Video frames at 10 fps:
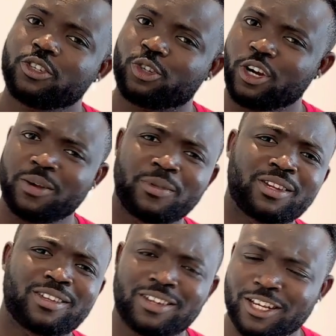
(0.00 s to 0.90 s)
Join me
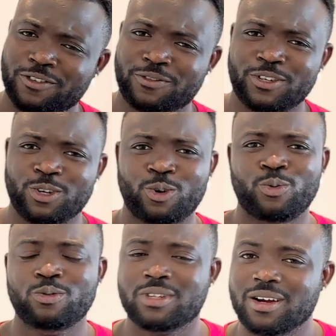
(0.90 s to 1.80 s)
in the next video.
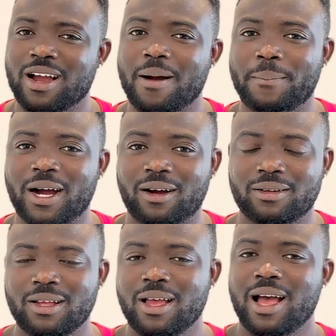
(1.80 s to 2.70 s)
We'll talk
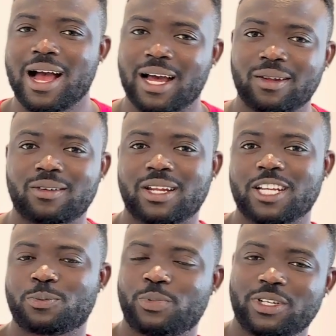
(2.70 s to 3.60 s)
about another
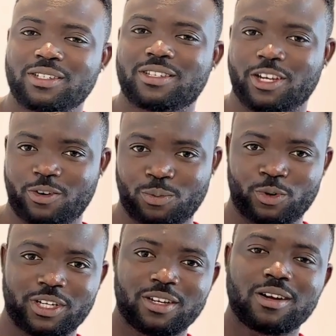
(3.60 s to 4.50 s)
sprint
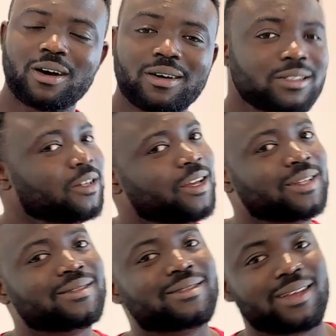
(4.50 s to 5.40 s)
ceremony called
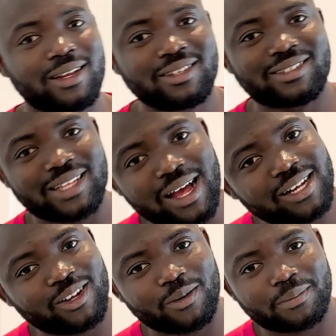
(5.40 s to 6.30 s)
Daily
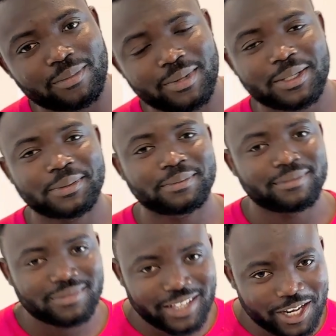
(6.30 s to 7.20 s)
Stand Up.
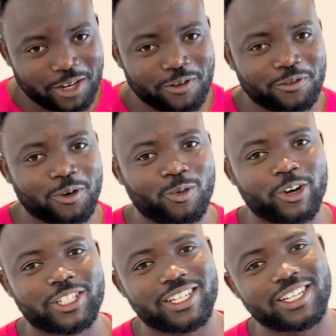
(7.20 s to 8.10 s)
Thank you for
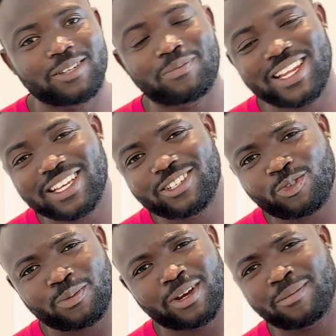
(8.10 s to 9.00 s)
watching. Please
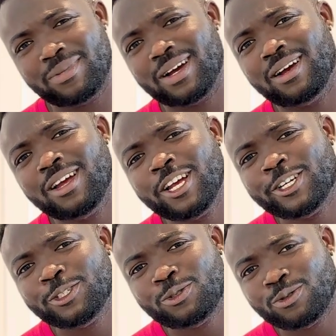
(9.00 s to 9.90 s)
remember
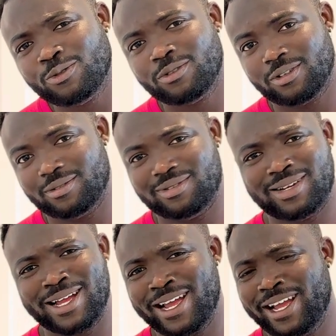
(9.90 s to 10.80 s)
to
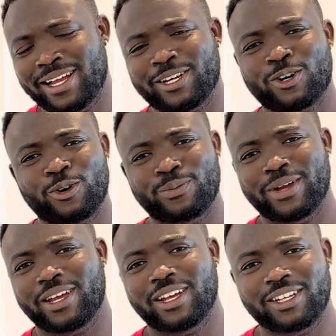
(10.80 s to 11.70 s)
like,
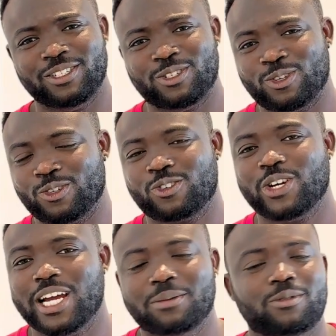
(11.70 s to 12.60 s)
comment,
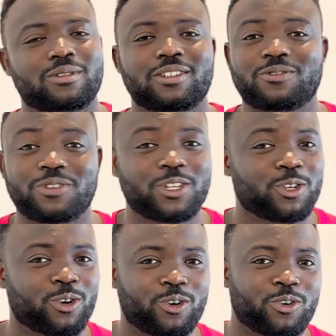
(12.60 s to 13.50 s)
subscribe to this
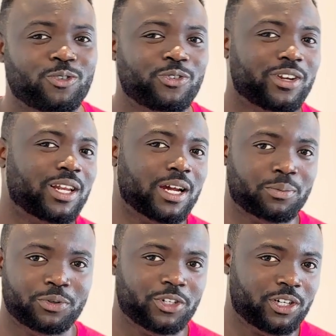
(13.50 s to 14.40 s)
video. Really
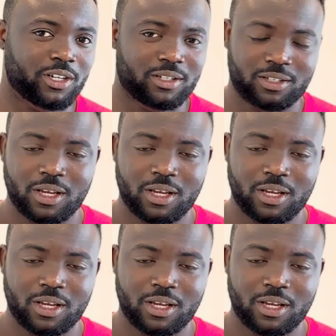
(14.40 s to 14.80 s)
appreciate it.